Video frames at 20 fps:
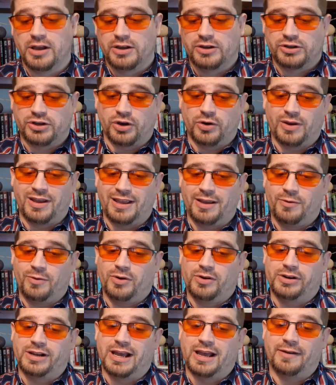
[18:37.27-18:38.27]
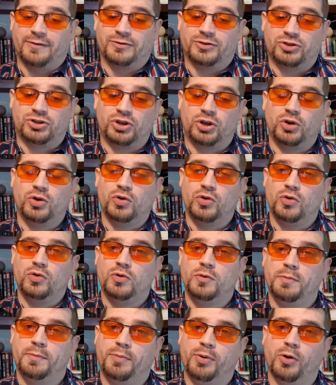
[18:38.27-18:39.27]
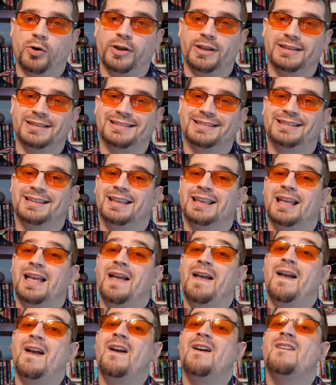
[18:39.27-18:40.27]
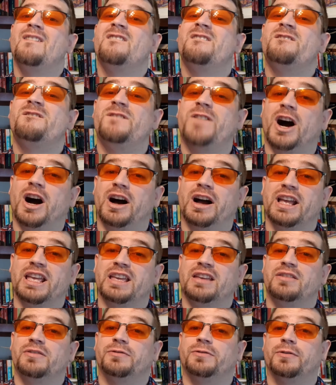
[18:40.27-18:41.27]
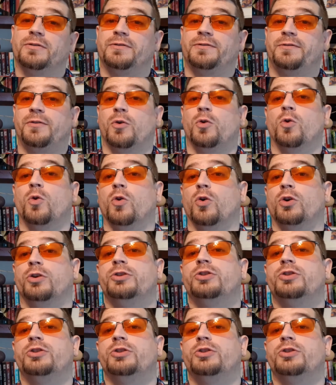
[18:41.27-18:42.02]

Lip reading: So here we would have 2.54,